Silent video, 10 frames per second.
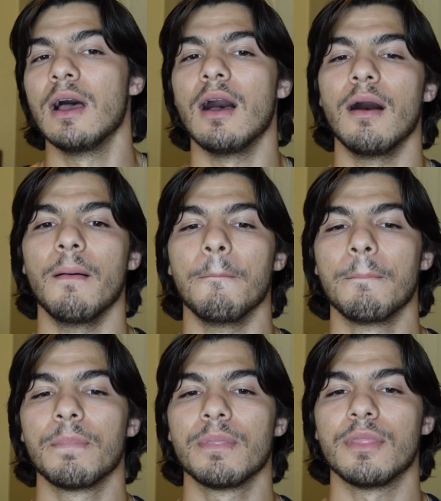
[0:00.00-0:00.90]

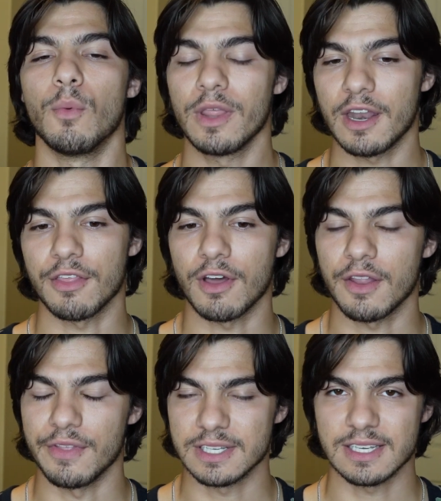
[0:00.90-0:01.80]
the way that I thought
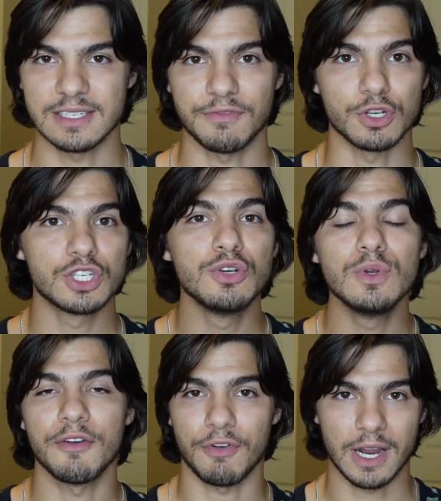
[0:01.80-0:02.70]
of this is if there's two
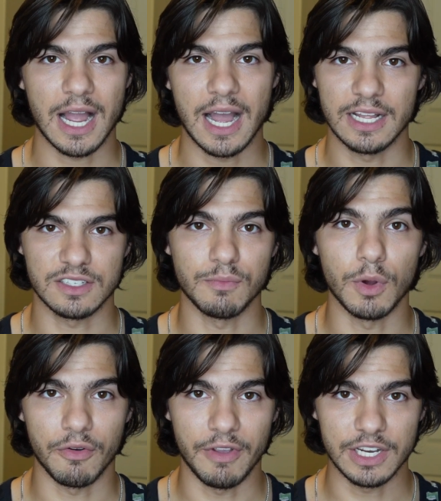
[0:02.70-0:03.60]
different kinds of
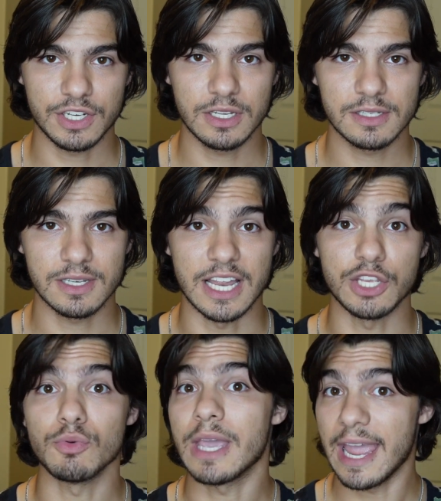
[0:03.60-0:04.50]
motivations
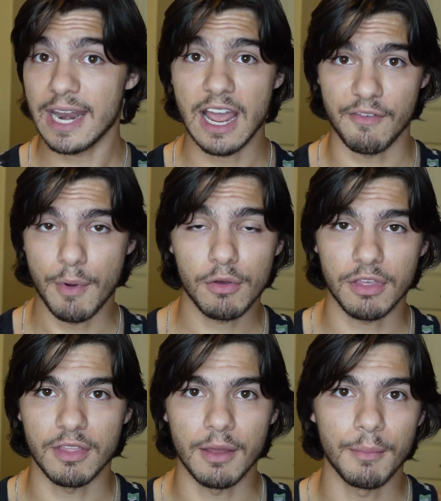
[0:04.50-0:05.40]
and you can have both
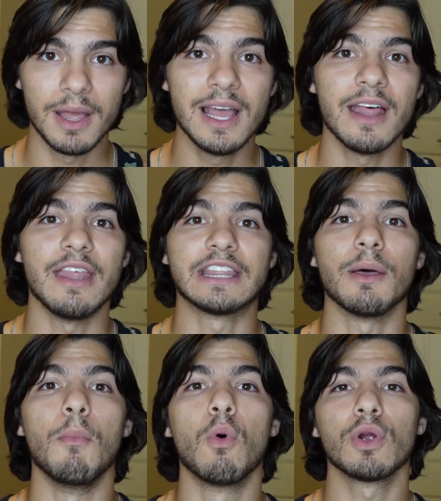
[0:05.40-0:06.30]
of them, that
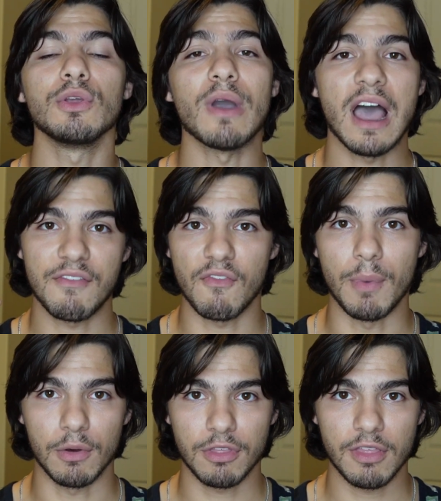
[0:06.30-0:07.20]
the more you have of
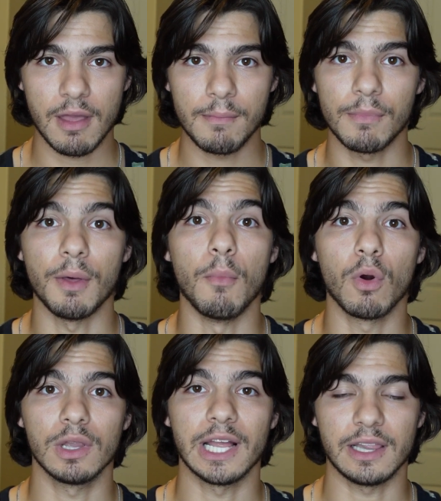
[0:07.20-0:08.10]
both of them, the
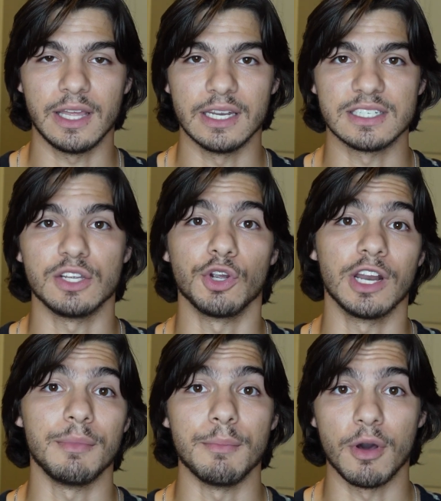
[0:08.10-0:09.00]
more likely it is that you're
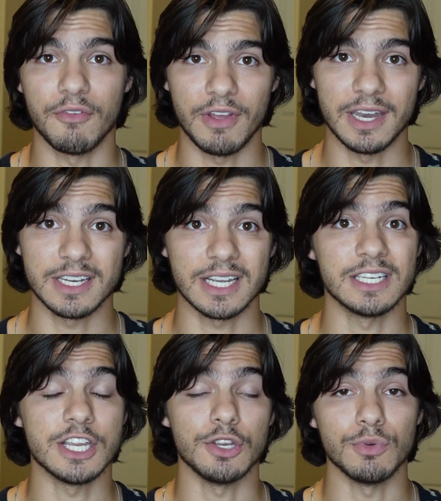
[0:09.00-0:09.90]
going to be motivated to
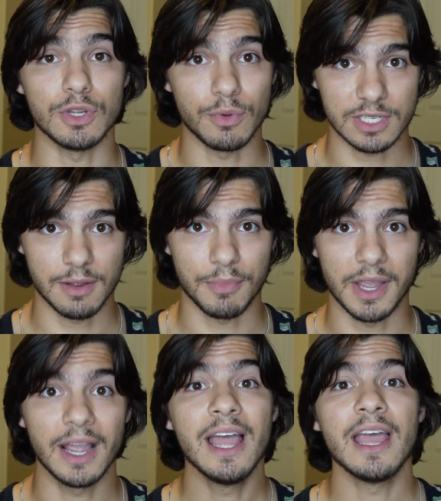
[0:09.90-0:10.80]
continue doing
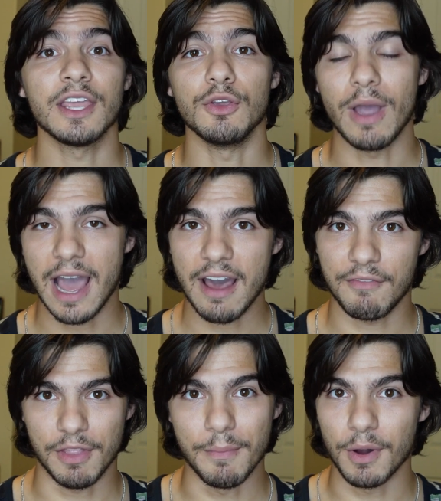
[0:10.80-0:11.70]
something. You
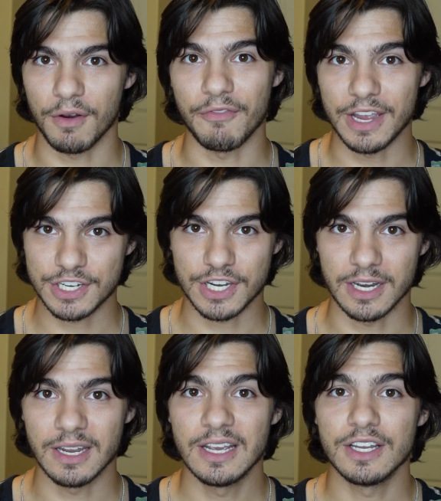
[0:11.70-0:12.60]
have the
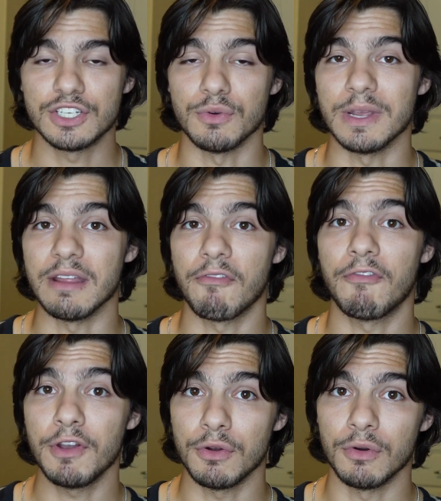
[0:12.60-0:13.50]
motivation to eat
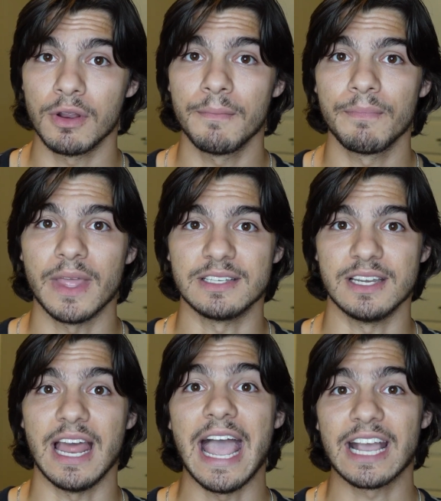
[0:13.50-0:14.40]
food as
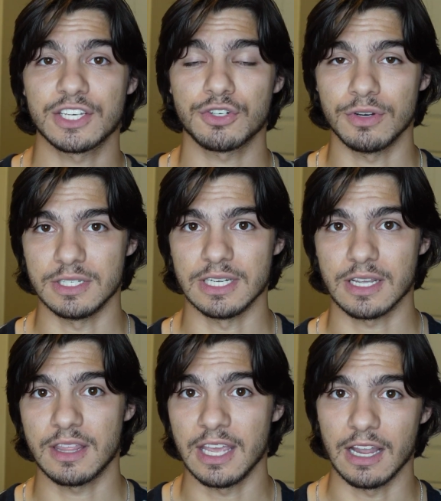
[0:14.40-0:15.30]
an
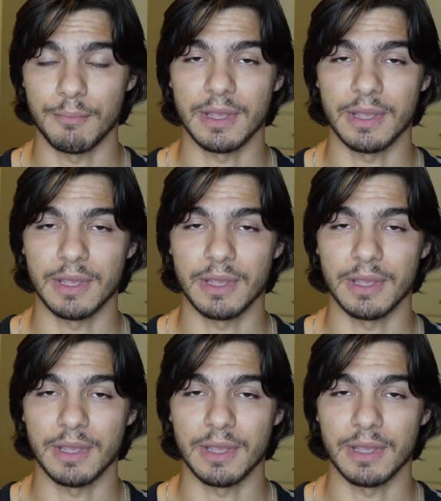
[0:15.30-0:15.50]
extrinsic thing